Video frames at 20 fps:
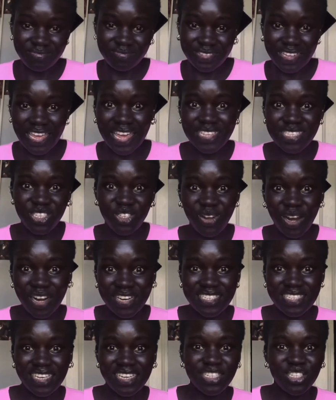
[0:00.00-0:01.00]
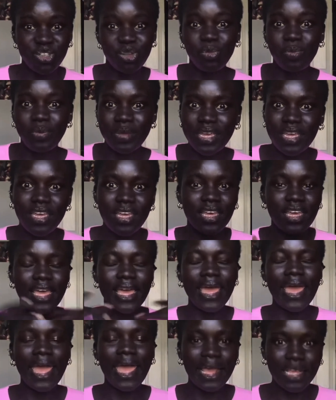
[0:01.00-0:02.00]
instructed to be
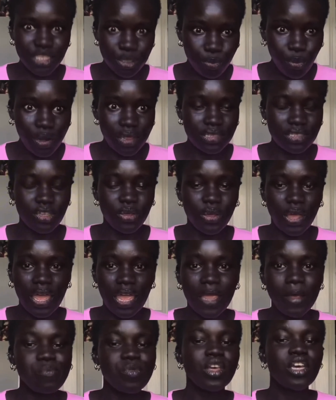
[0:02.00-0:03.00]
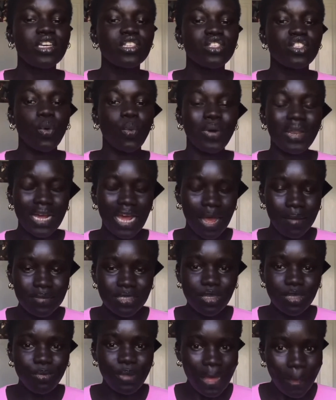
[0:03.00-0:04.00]
expressed, okay? So when it comes to
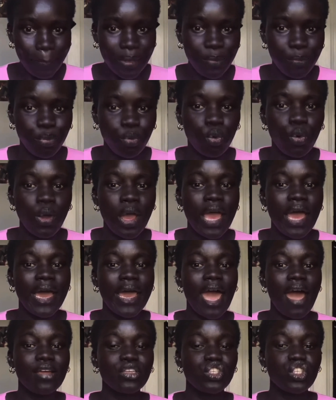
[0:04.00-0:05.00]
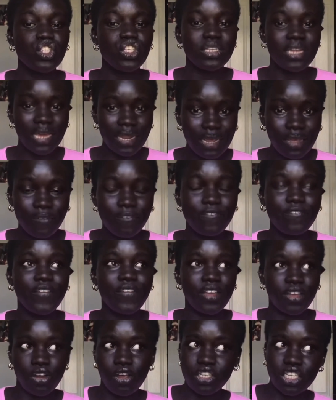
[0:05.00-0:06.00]
Black people, our genetic
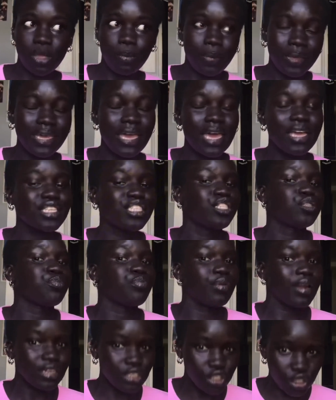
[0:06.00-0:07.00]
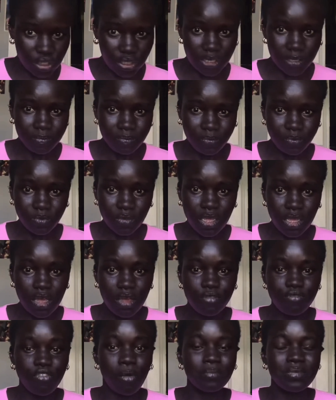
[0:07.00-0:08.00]
phenotypic expression
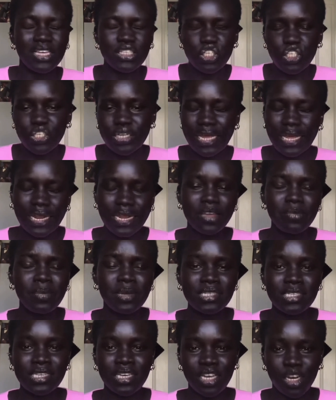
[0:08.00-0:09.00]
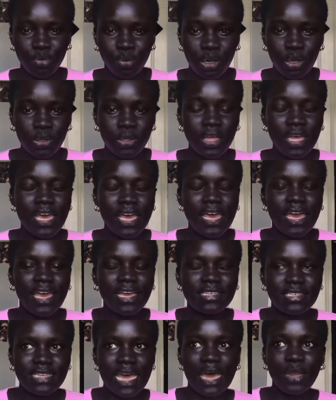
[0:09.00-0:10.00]
from the genetic material
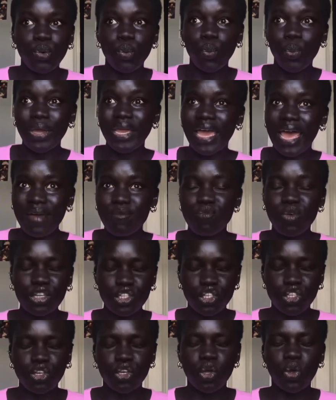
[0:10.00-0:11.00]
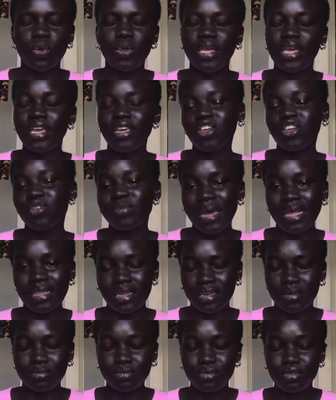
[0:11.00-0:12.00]
is that we have what you call EU
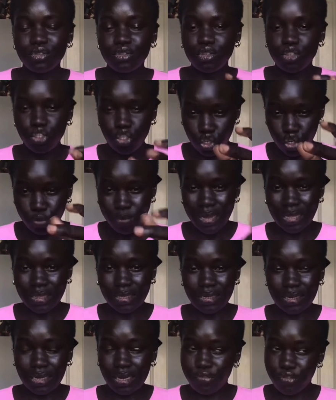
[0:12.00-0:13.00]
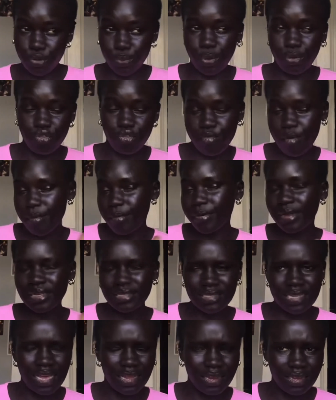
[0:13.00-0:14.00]
melanin, true melanin, if you will. Remember, is
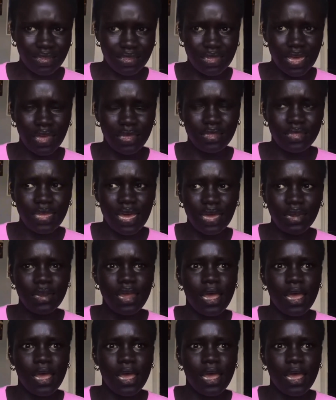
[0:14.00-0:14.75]
that in that